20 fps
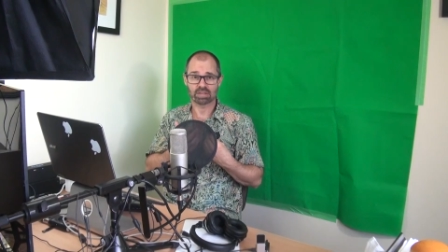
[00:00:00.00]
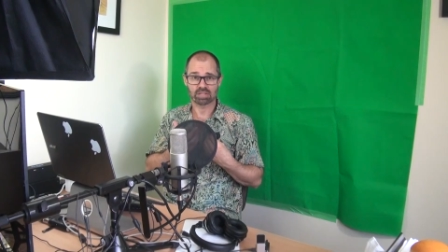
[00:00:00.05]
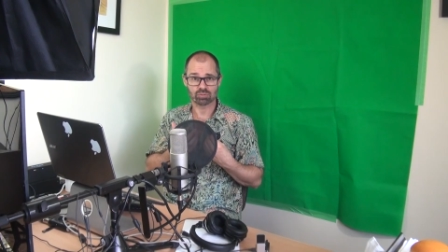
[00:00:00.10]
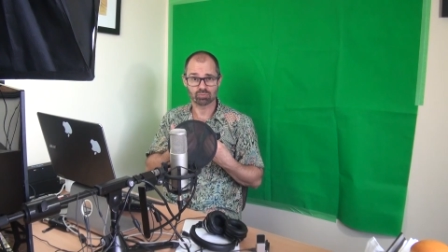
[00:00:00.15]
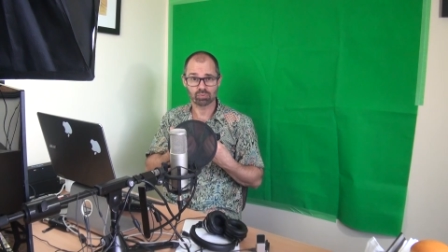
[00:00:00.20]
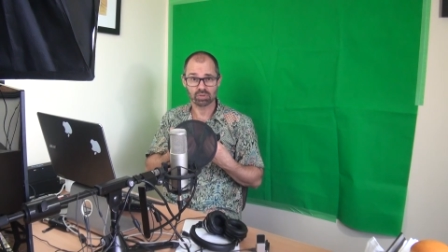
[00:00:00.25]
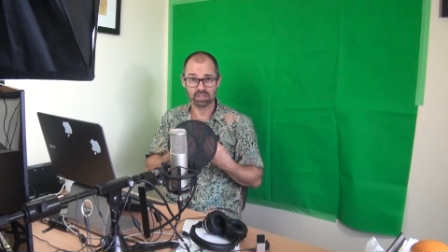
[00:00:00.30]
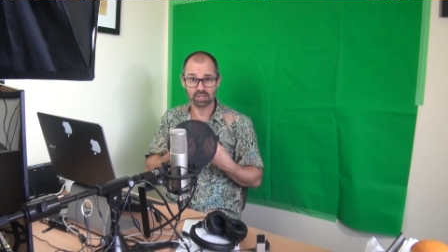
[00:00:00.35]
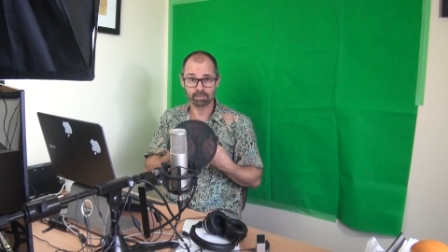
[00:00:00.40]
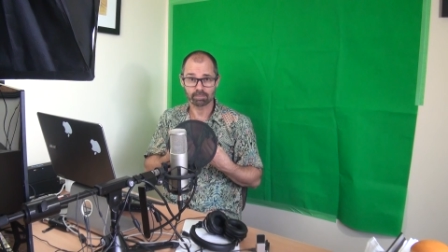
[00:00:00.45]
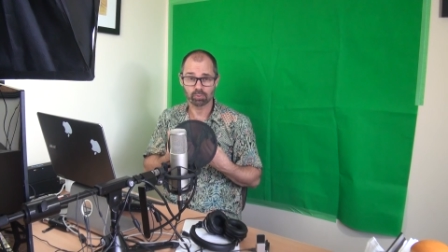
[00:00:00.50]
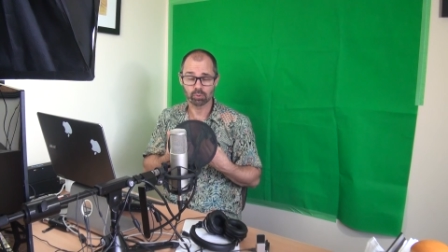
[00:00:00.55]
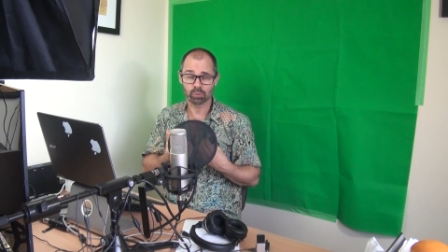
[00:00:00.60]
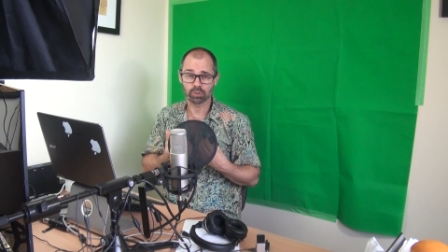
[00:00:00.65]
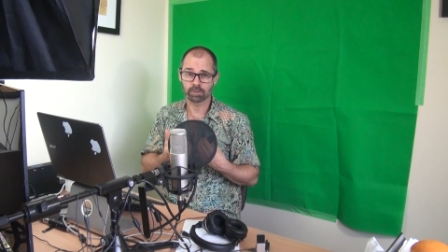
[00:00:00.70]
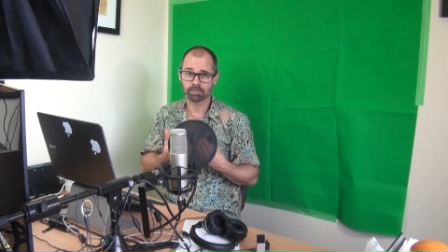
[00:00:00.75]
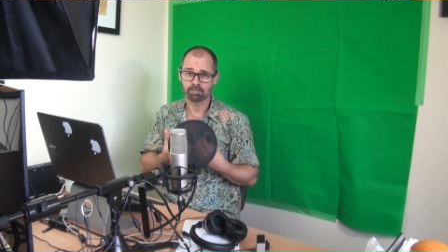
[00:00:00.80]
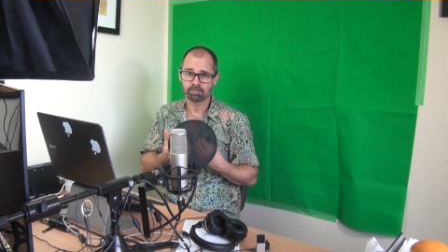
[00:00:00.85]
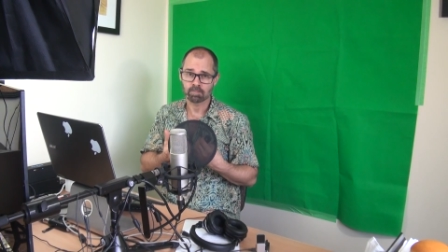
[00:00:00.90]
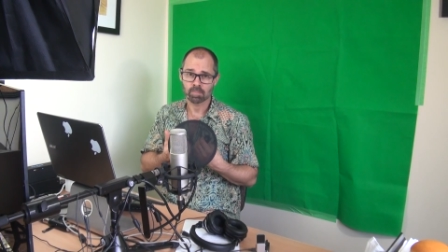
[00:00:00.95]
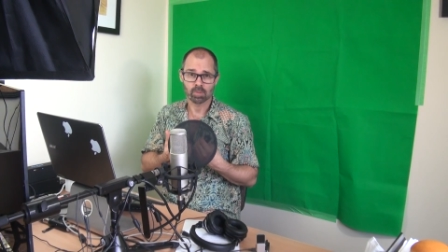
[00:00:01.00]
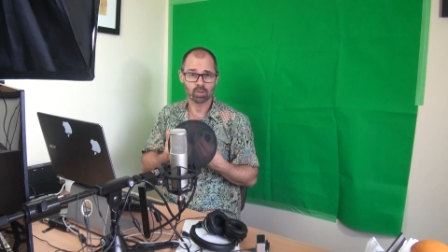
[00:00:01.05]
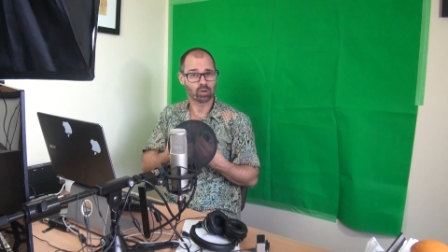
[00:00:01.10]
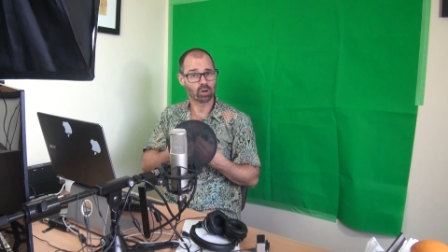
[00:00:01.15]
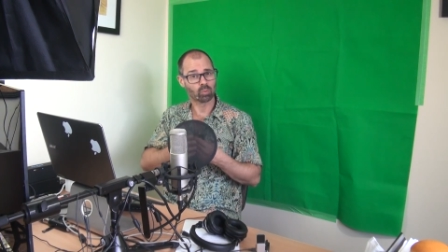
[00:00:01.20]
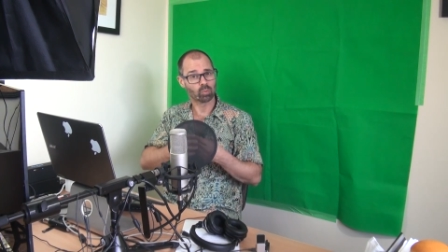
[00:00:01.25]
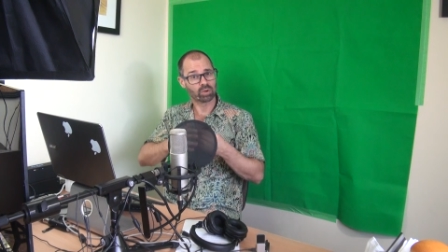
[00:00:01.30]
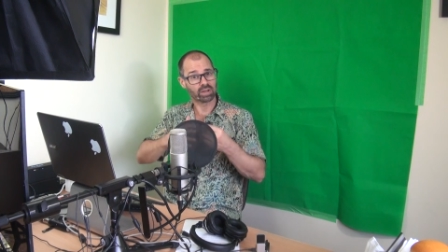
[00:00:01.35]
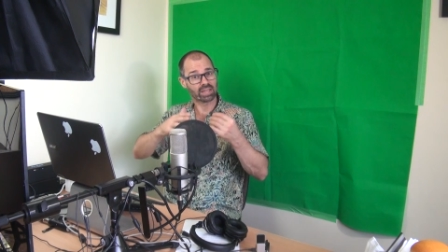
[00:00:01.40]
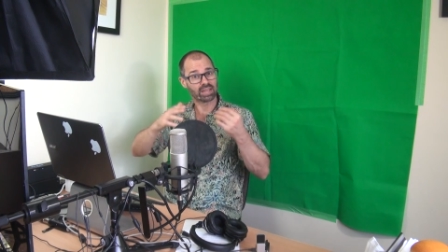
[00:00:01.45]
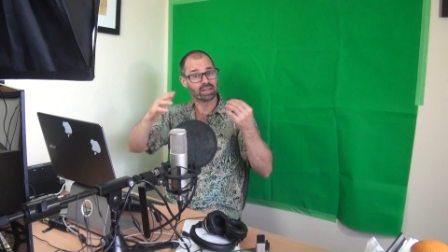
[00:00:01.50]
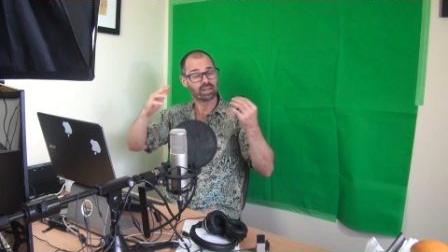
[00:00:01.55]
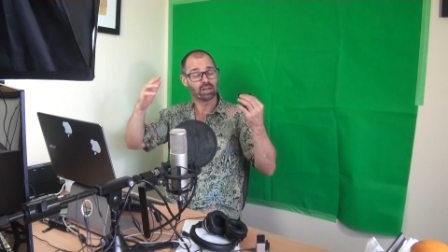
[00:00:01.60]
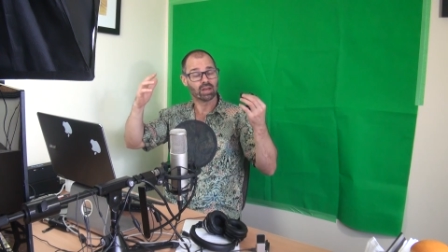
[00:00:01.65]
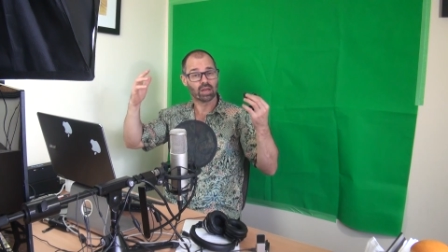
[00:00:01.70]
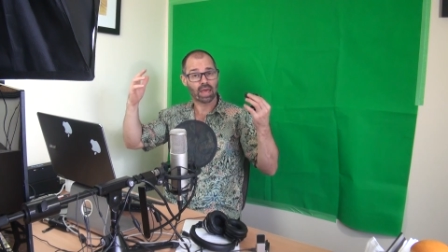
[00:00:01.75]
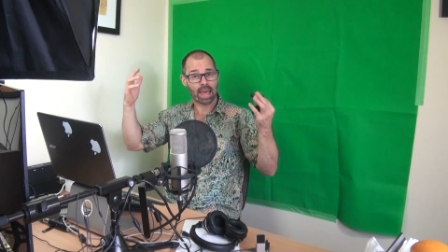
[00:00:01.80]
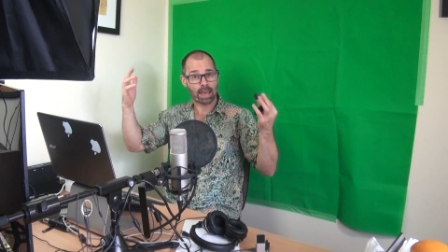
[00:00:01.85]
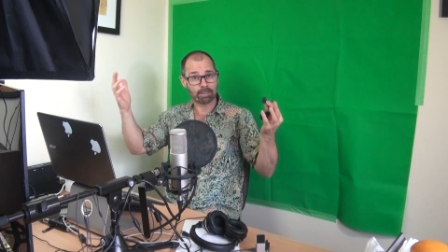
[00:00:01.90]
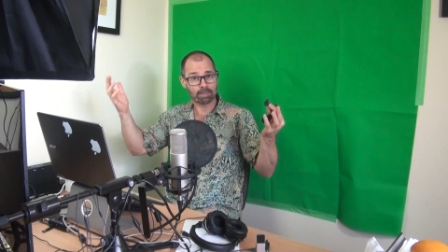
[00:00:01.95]
that's really important. You don't want to get
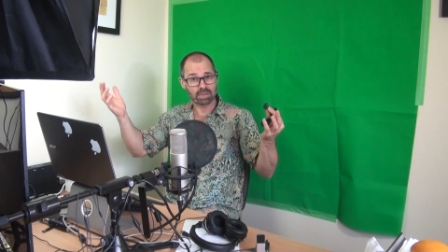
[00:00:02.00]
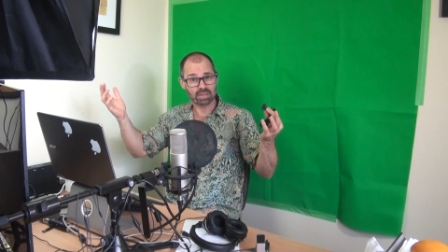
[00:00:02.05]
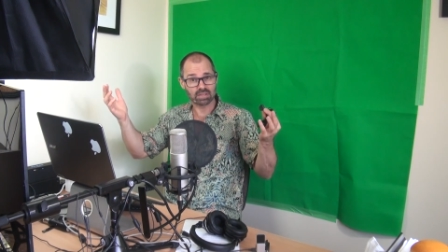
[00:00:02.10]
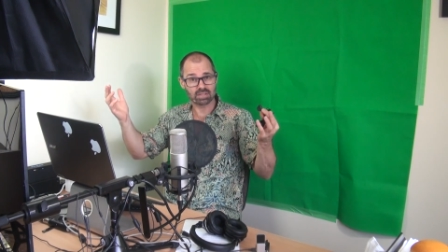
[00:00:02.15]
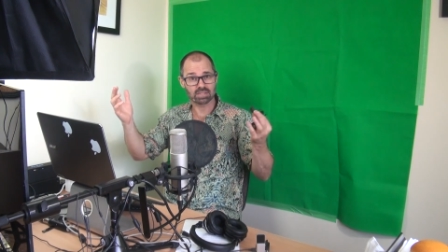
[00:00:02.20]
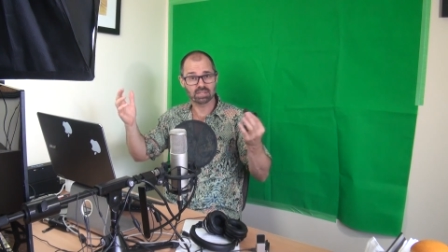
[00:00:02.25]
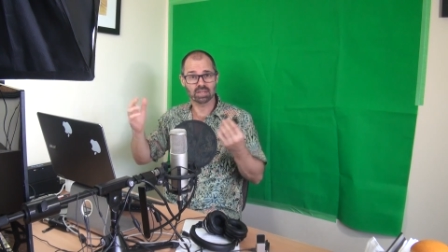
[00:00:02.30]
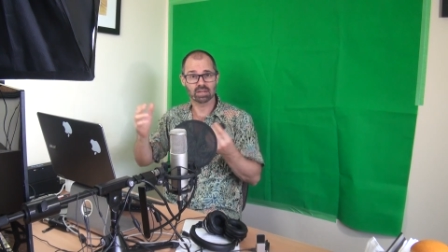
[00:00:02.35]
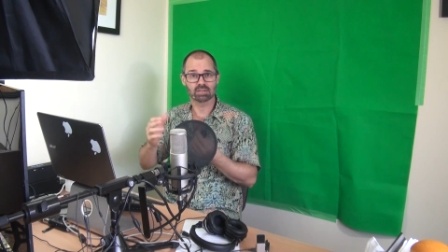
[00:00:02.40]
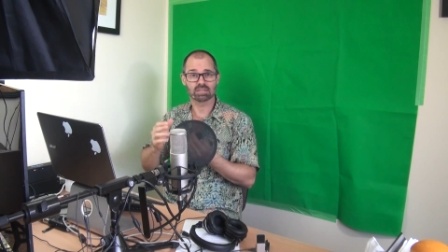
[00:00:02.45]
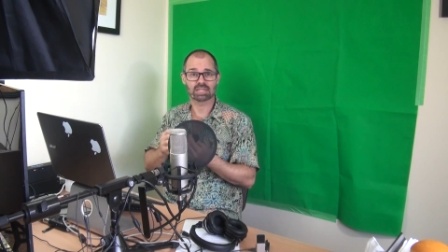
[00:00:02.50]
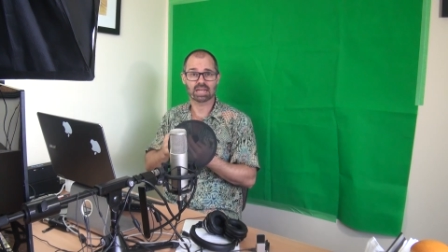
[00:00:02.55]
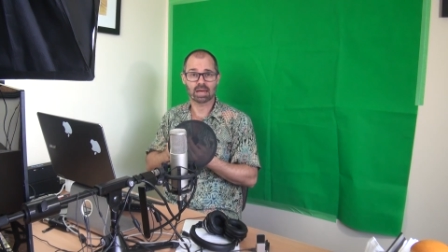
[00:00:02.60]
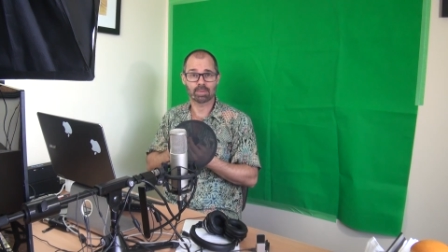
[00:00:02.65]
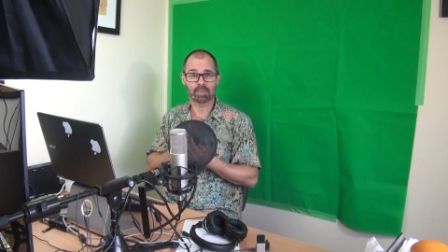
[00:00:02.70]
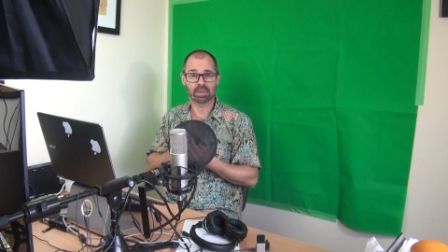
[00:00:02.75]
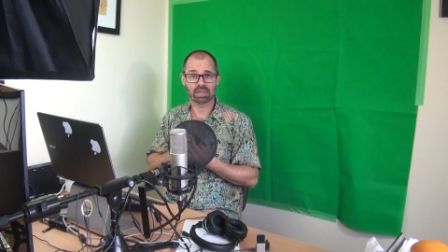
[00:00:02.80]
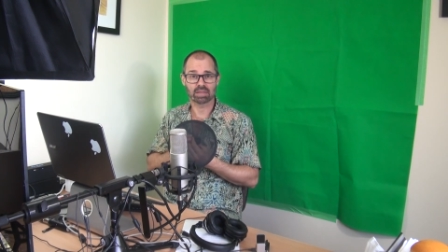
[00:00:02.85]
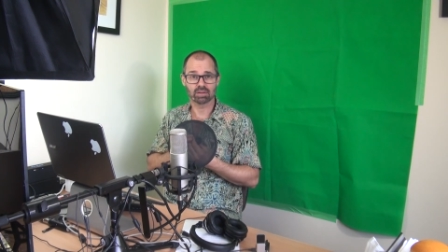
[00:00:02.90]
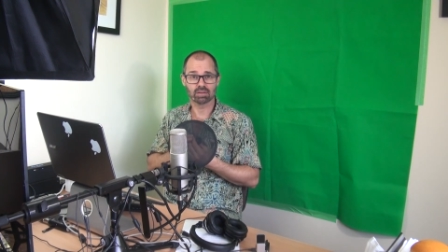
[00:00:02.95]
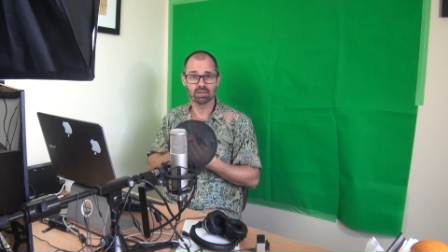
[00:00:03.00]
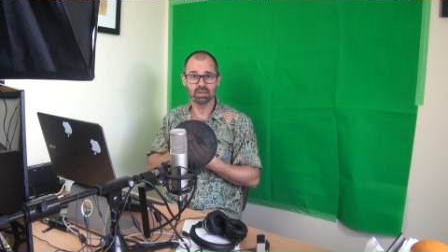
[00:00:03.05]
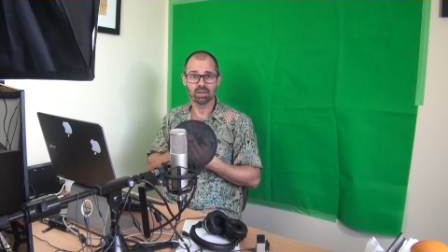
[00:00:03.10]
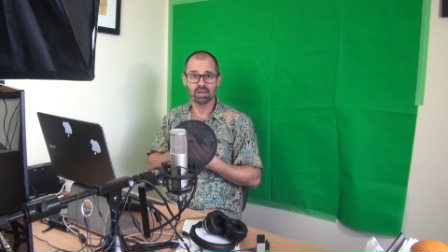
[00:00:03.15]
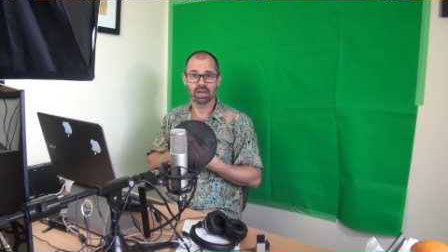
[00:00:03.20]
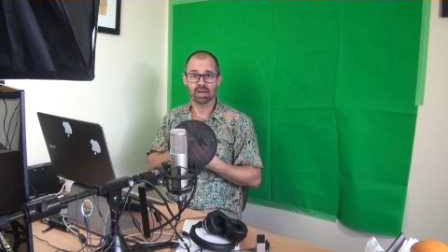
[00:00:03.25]
ambient sounds coming in,